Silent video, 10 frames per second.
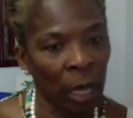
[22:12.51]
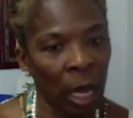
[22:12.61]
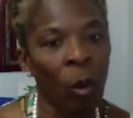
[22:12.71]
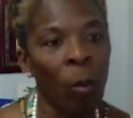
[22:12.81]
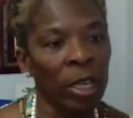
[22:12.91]

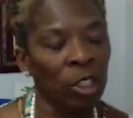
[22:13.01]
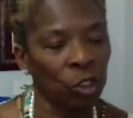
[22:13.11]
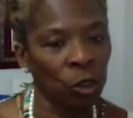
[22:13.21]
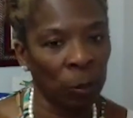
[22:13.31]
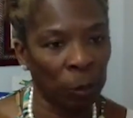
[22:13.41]
I will make
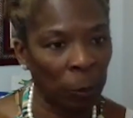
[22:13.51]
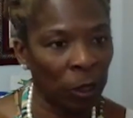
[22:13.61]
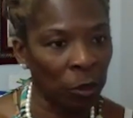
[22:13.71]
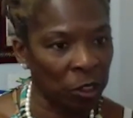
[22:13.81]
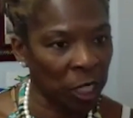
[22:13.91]
sure that people
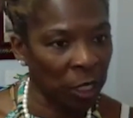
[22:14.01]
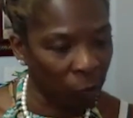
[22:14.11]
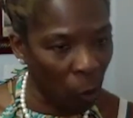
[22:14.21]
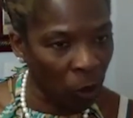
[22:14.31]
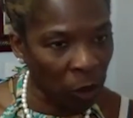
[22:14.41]
understand
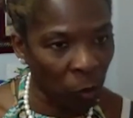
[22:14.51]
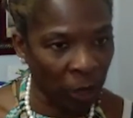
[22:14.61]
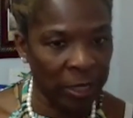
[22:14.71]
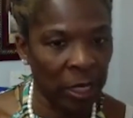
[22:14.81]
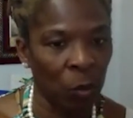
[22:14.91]
voting
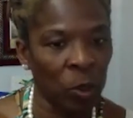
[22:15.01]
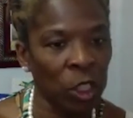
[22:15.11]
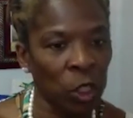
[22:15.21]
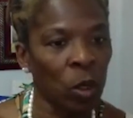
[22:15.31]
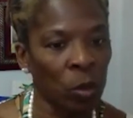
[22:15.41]
rights, that we
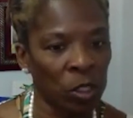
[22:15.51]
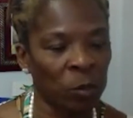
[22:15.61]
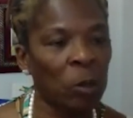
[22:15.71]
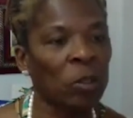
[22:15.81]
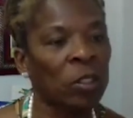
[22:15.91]
do what we're
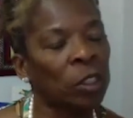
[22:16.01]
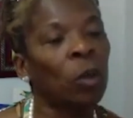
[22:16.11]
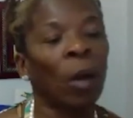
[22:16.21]
supposed to do.